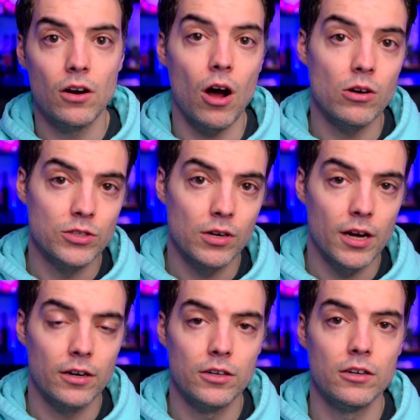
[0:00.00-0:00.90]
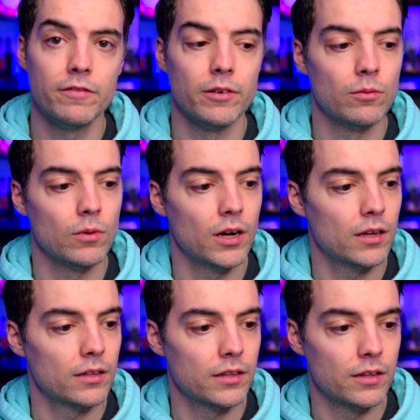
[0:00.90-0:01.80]
also caught a nerf.
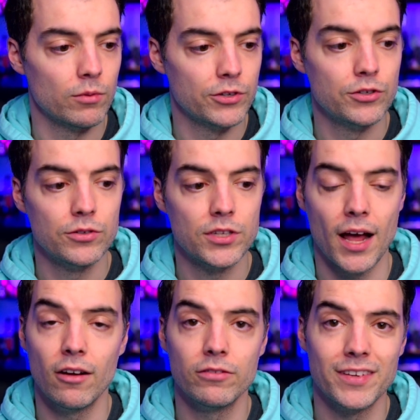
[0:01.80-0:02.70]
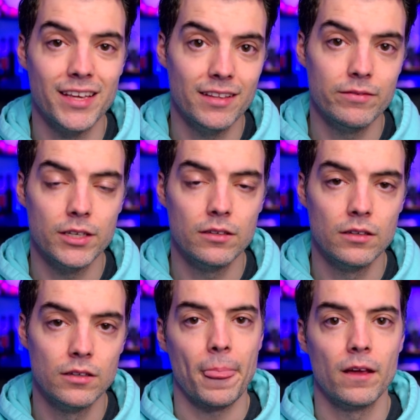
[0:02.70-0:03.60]
The reduced health given.
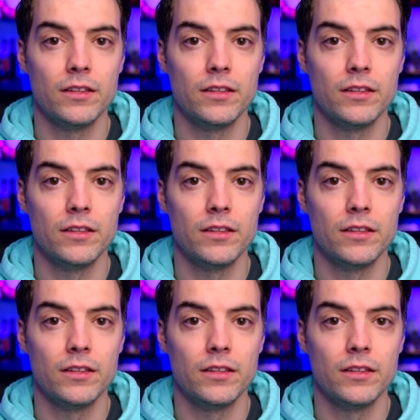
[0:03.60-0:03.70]
I